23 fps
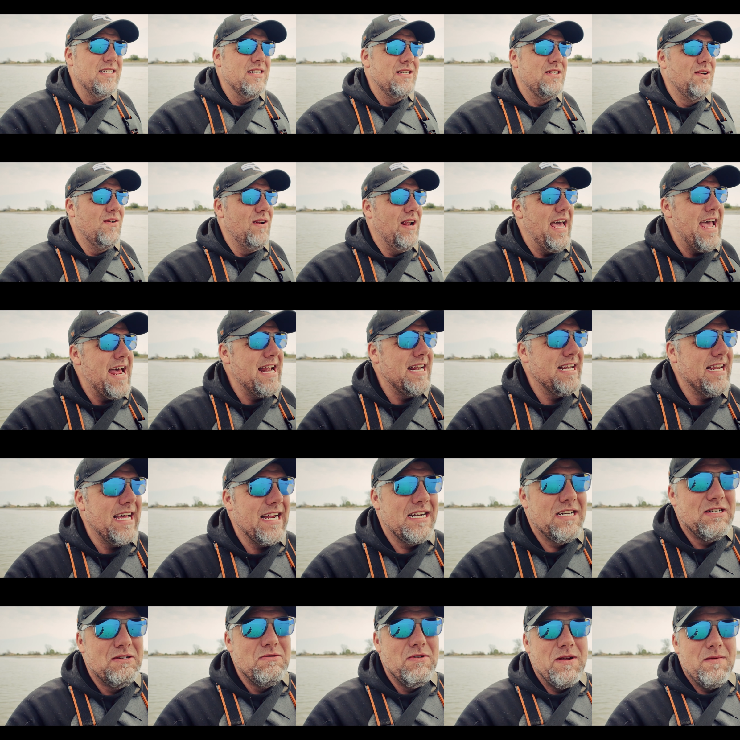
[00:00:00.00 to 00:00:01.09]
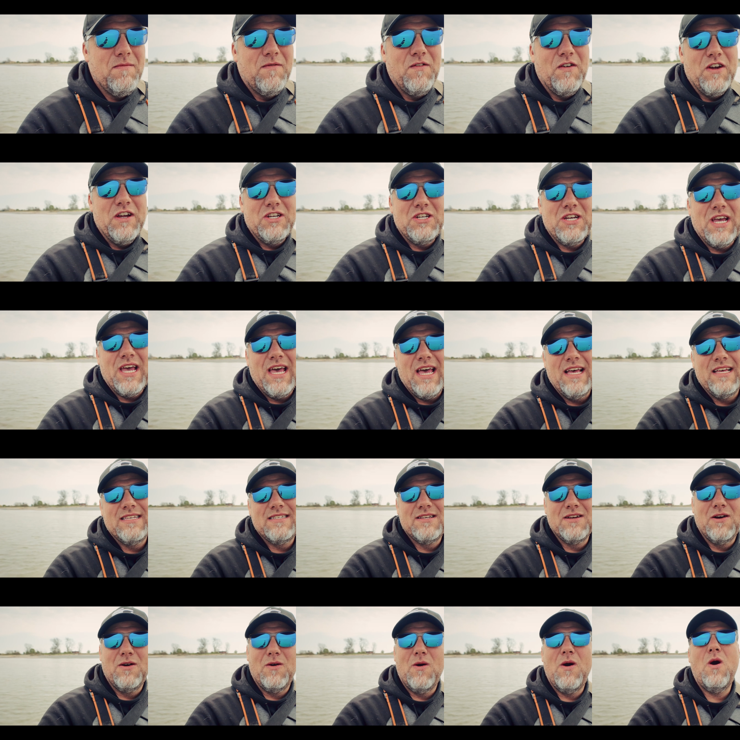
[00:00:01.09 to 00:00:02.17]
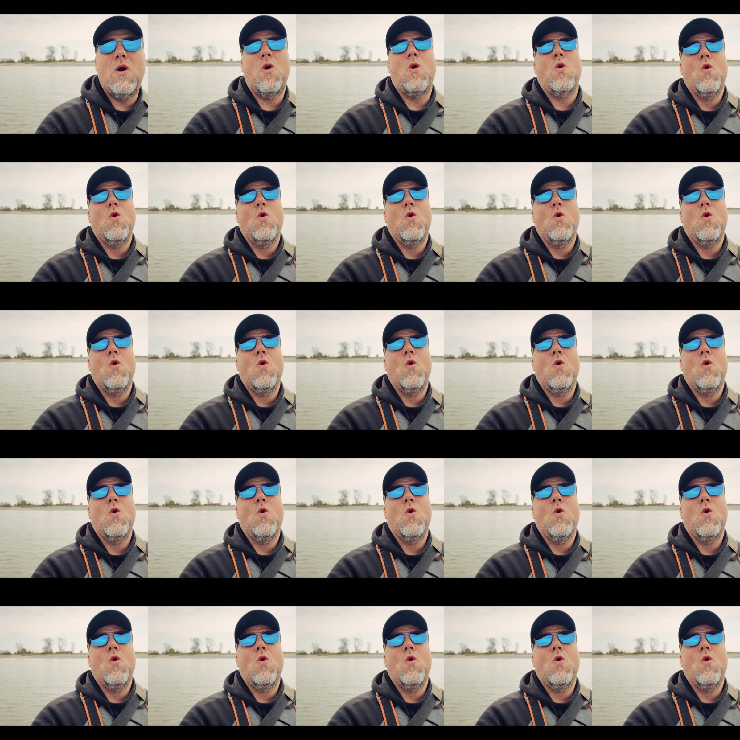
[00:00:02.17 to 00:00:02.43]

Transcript: to land that dream fish. So